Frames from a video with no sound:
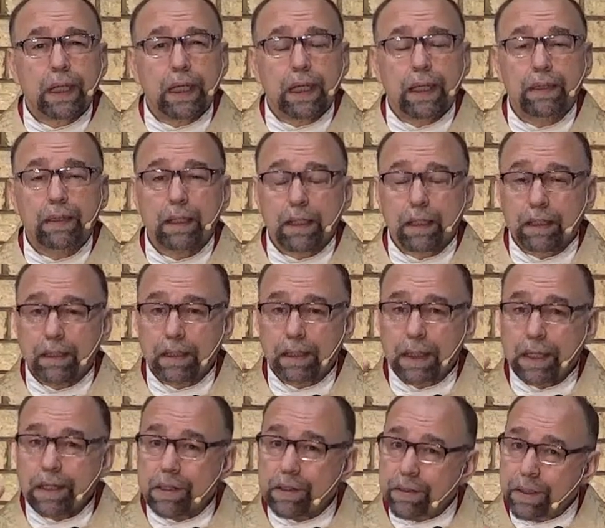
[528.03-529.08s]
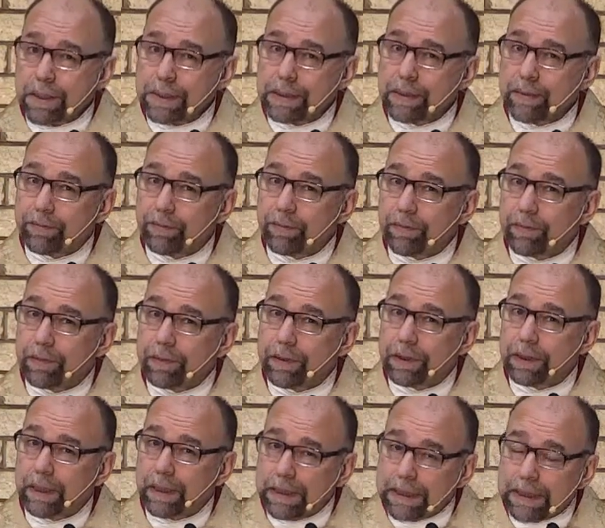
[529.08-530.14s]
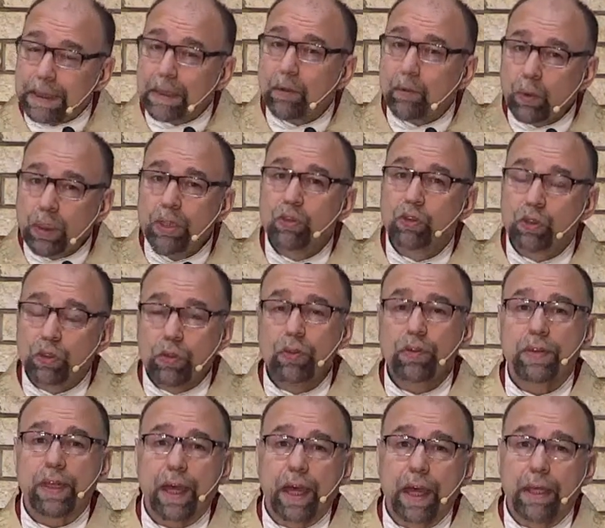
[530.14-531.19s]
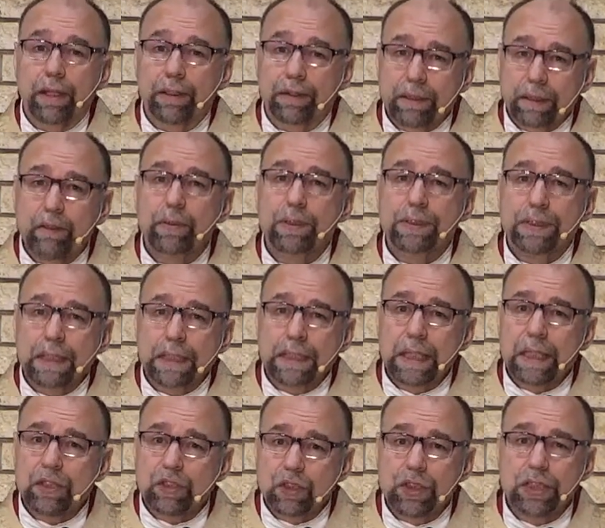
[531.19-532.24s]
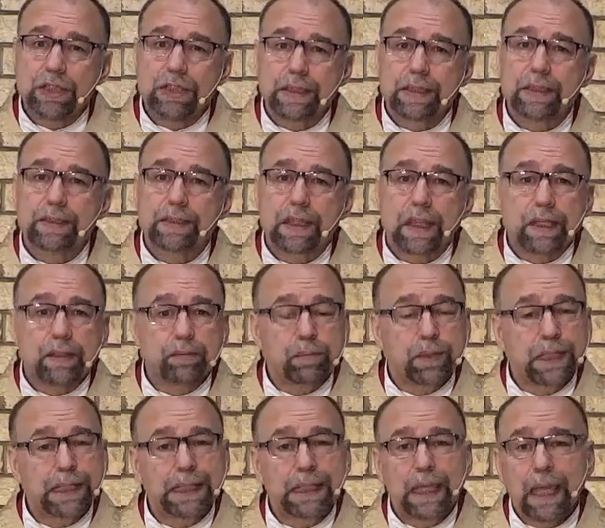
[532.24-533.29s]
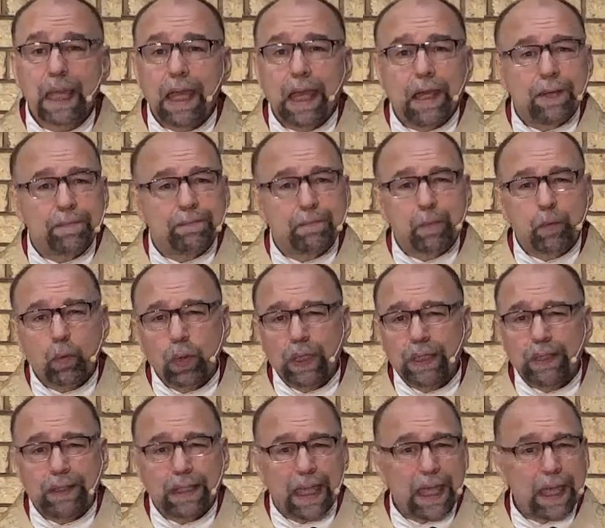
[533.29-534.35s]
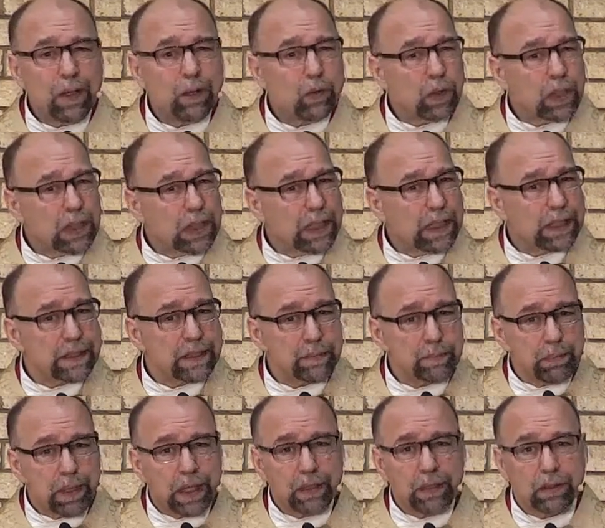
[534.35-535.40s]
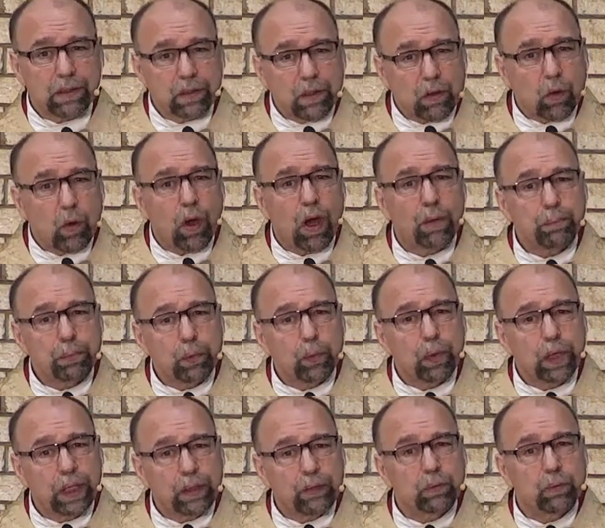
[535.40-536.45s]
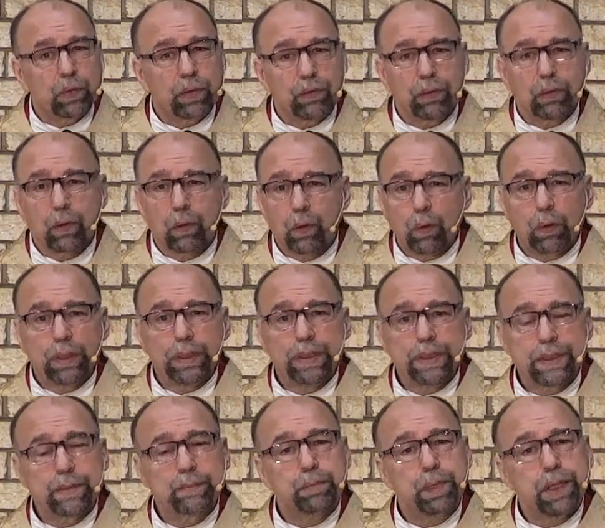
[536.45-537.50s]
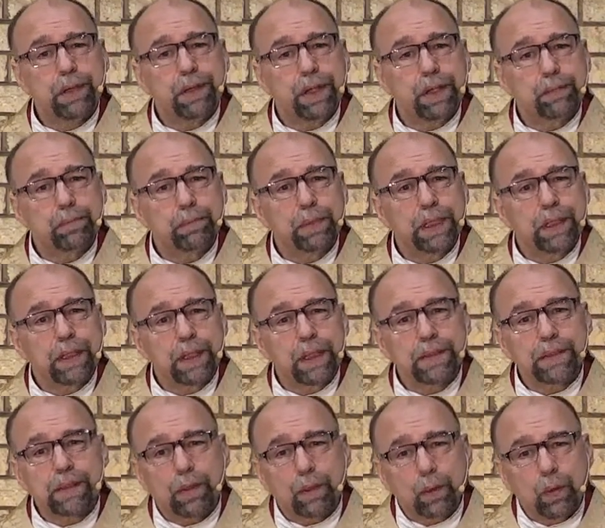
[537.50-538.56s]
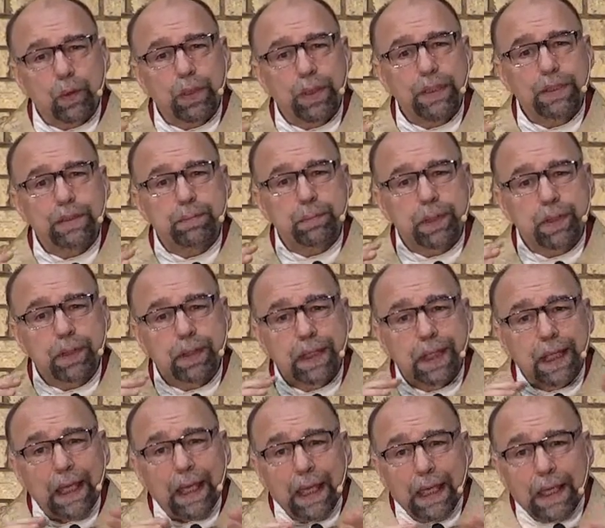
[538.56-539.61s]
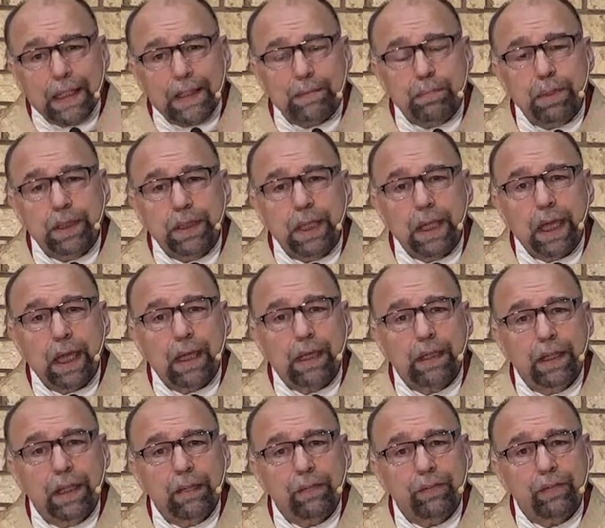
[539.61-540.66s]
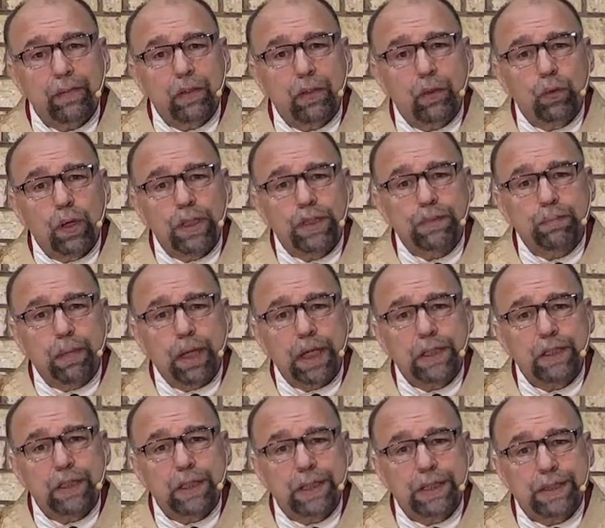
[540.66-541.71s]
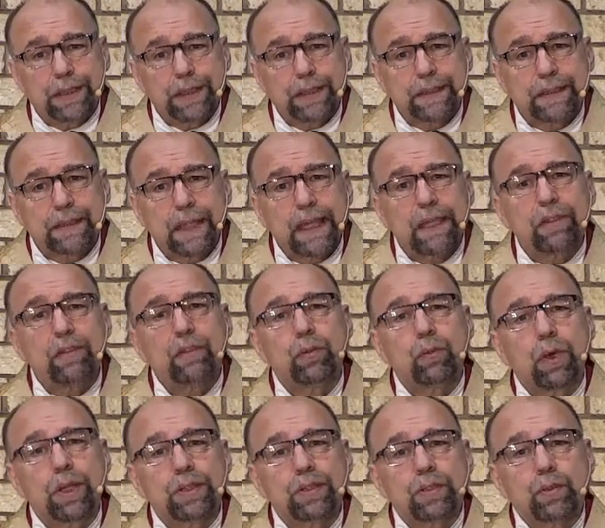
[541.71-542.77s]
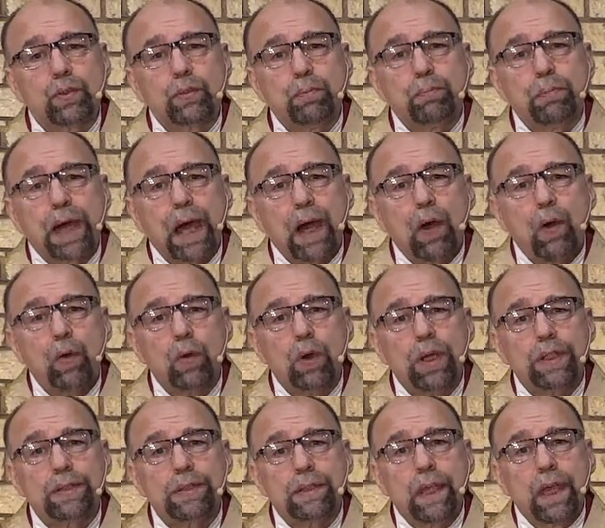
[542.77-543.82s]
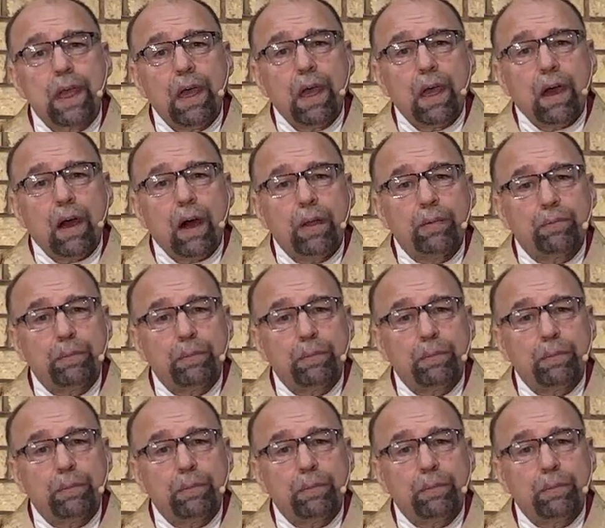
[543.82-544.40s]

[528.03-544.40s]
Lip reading: And the kicker is, if until we do that, until we say, yes, Jesus, send me, we can't really expect to cooperate with the Holy Spirit, because the Holy Spirit has been a gift to us by Jesus, sent to us to empower us on